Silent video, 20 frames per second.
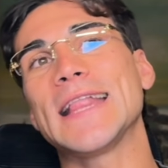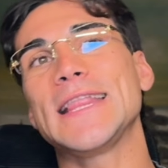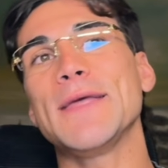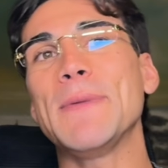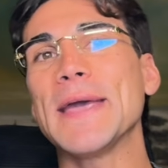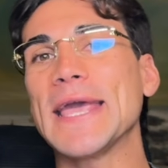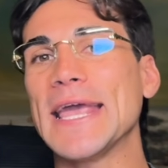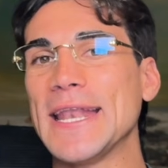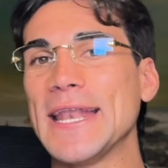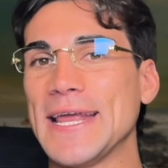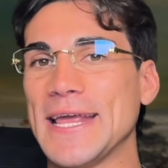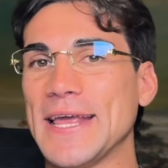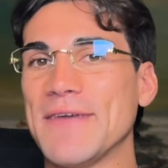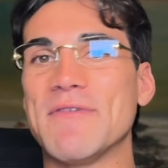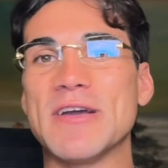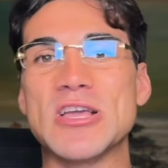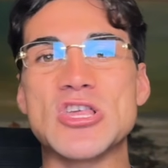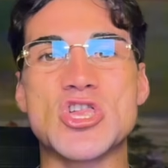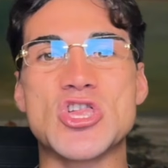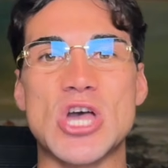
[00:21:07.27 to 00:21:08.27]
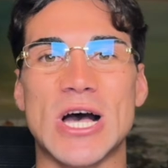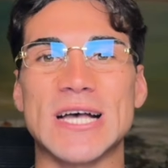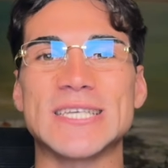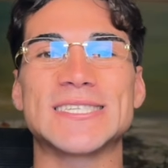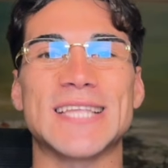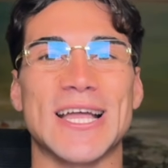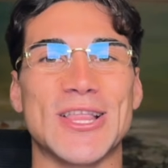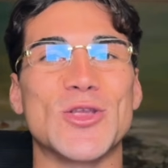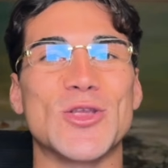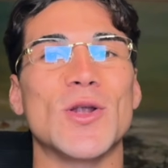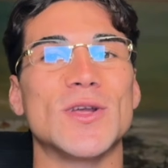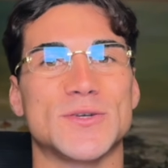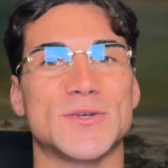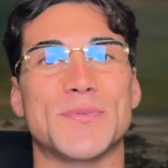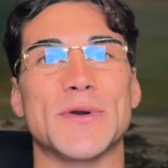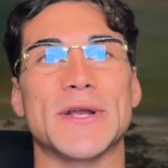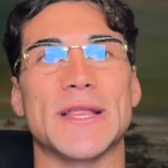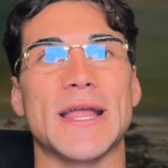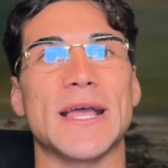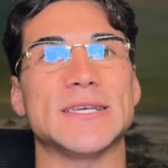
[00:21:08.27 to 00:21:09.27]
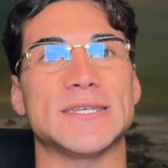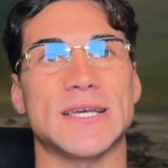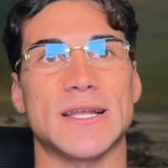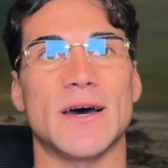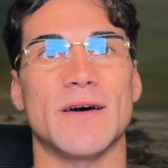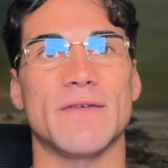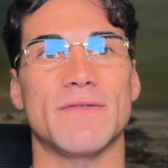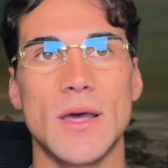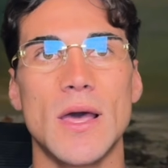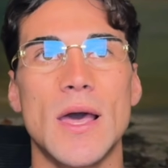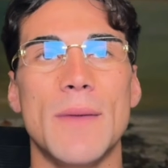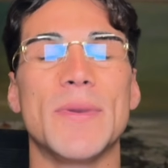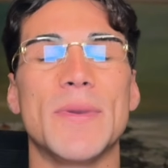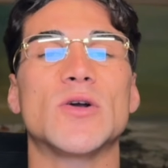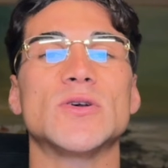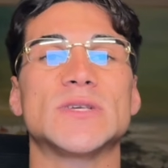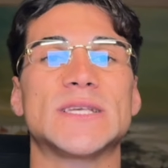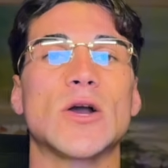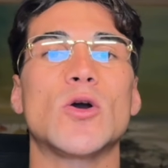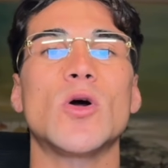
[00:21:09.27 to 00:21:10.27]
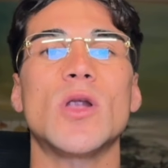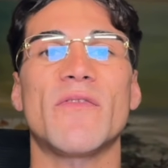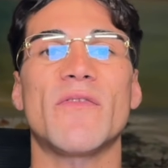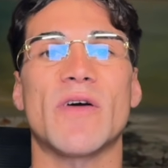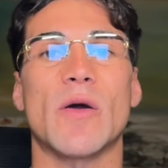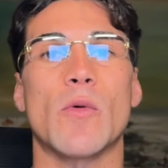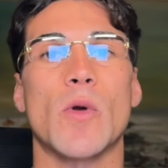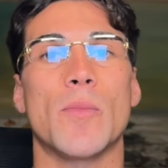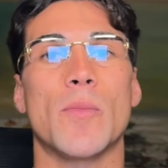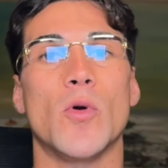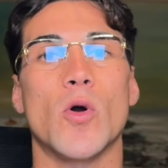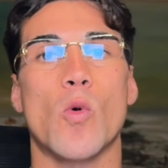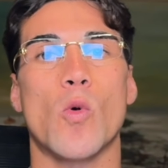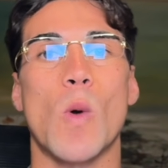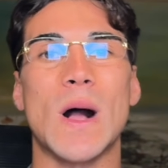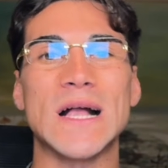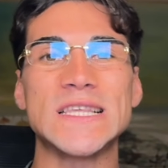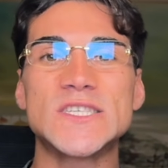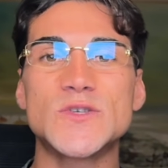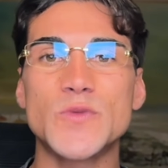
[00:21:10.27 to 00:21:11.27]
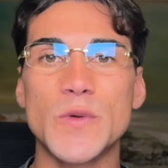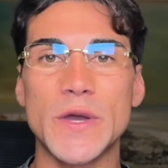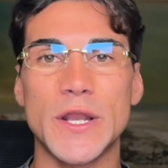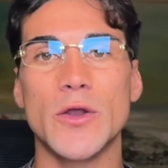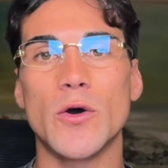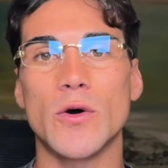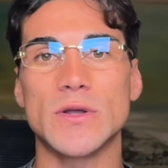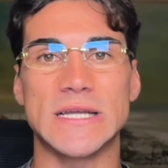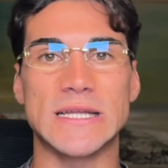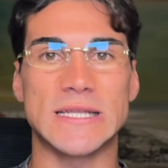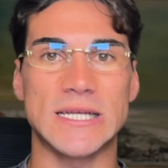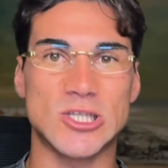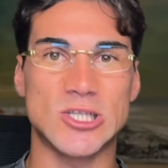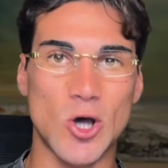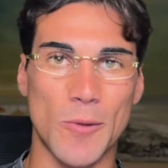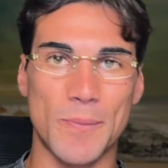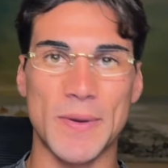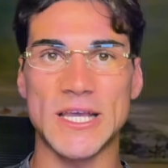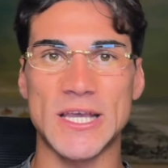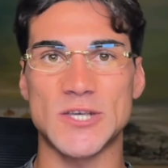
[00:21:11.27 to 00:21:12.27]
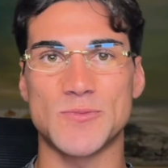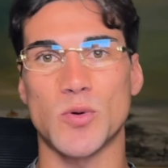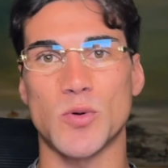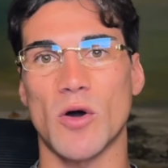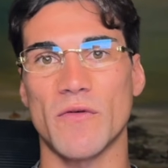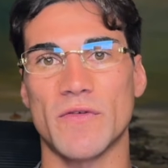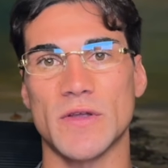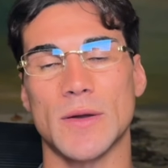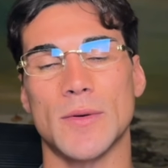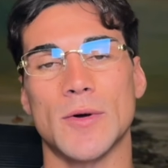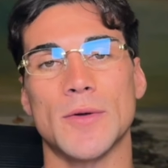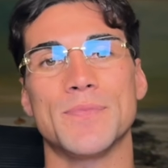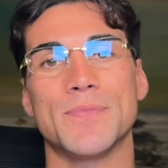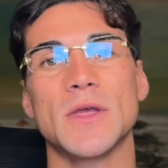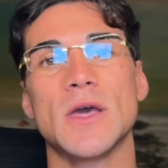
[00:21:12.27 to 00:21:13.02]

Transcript: the beginning, even just $10 per day is enough. Because the goal of our book, once we know that the topic is profitable,